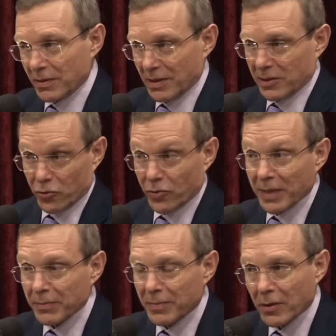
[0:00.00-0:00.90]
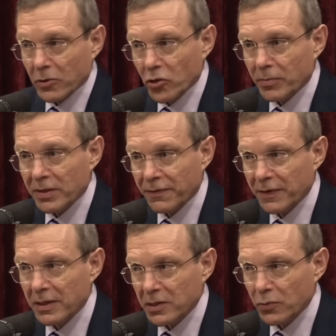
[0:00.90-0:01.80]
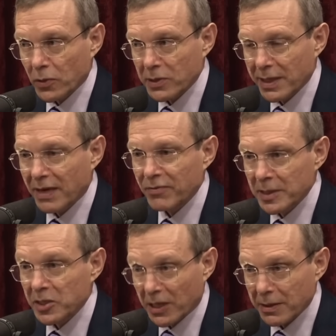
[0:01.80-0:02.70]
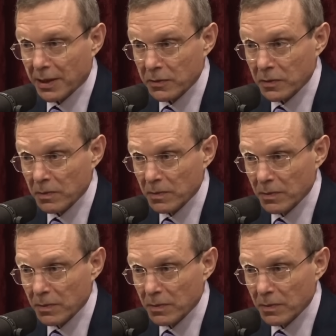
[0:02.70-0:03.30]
As you remember, October 1st was the government shutdown.